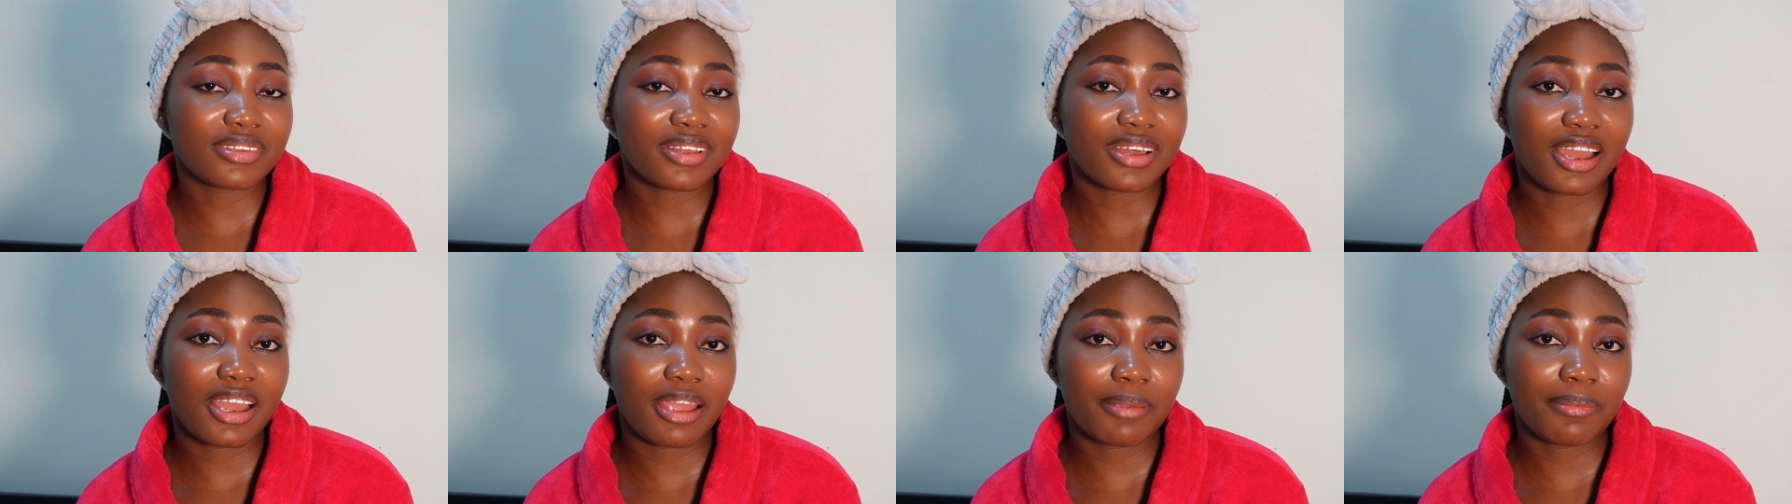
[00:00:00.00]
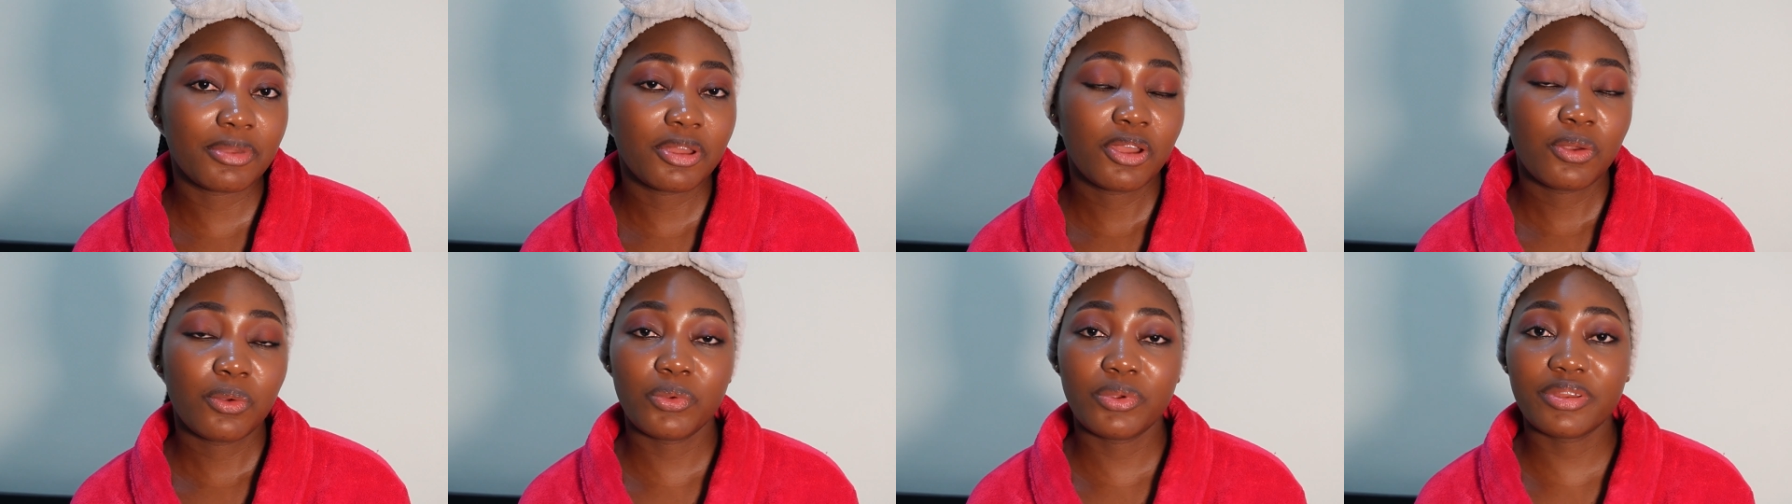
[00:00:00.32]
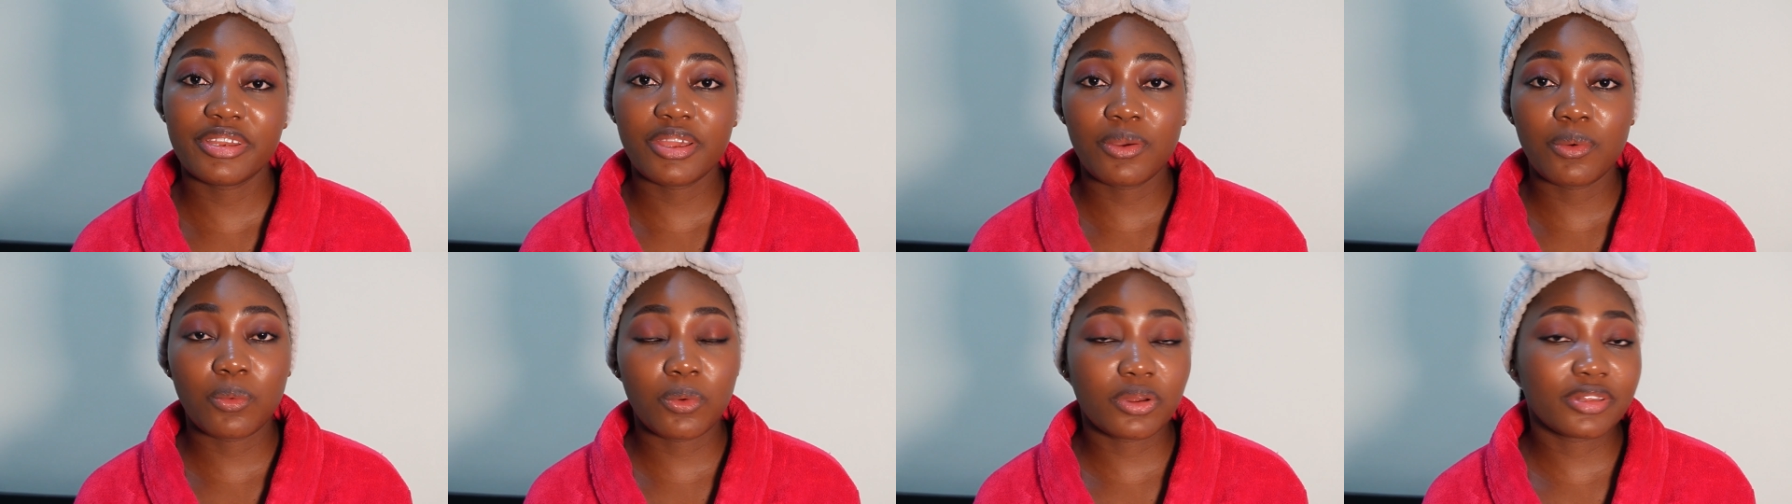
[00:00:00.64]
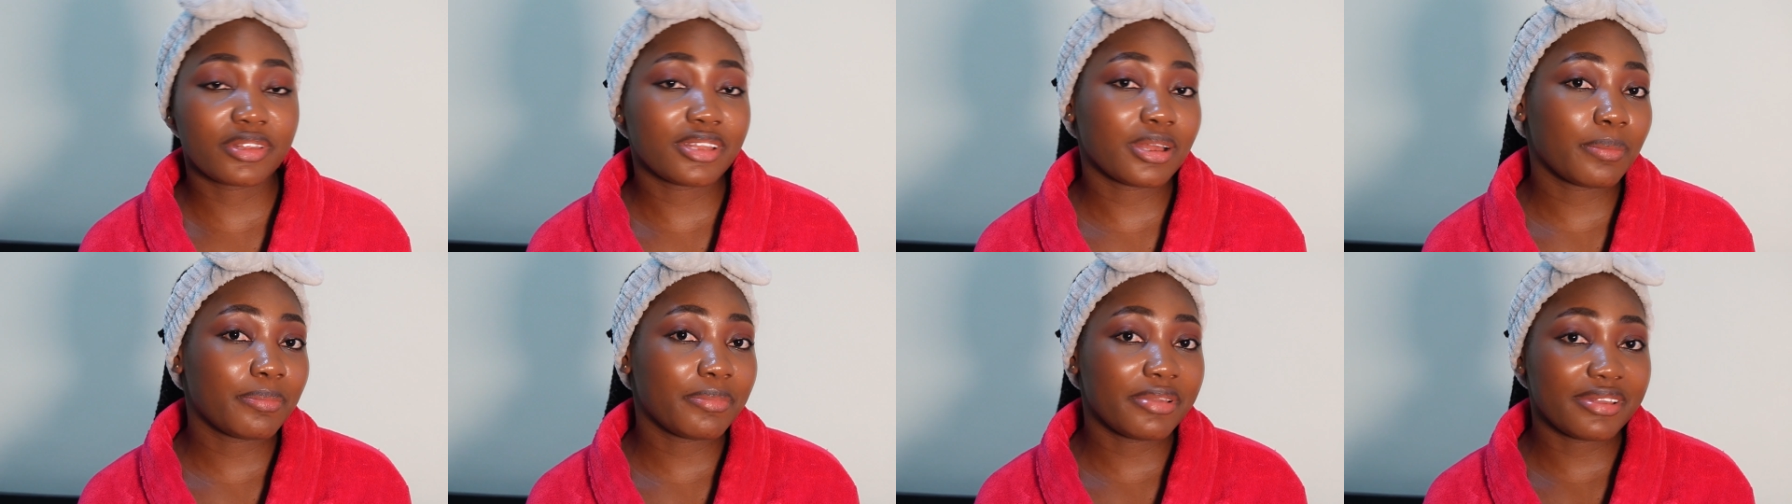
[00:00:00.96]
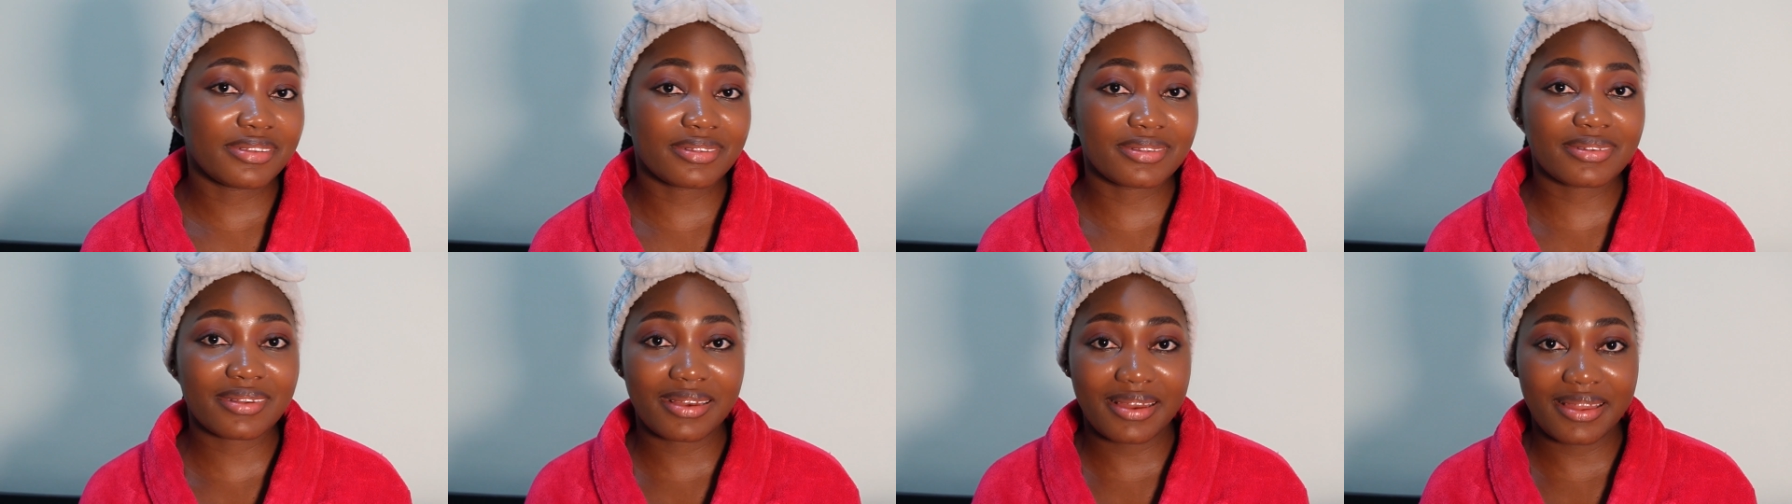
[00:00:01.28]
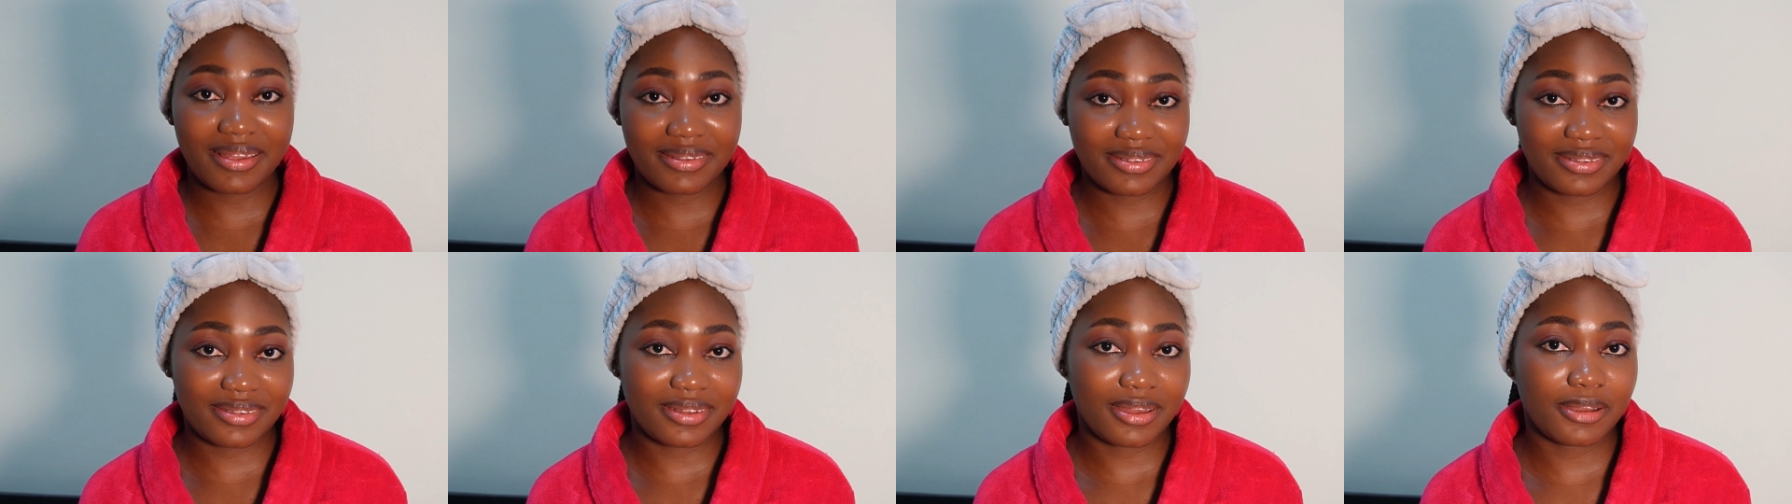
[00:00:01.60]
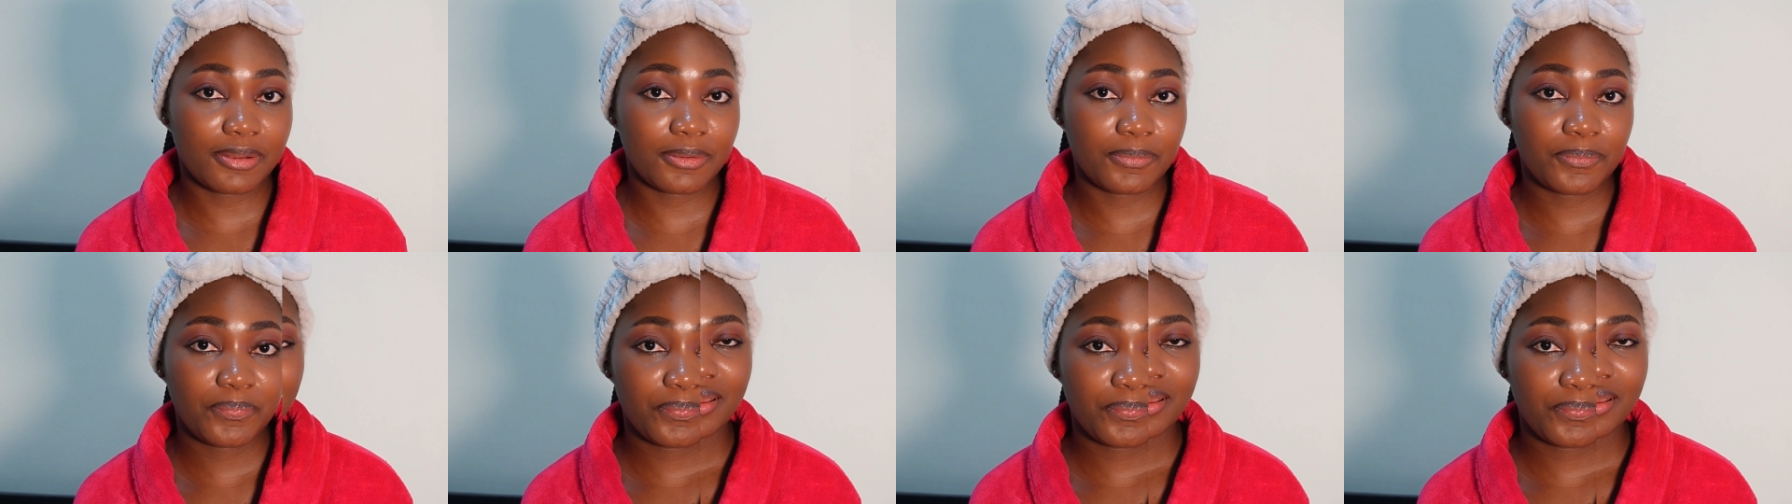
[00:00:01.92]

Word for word: time with a water-based cleanser.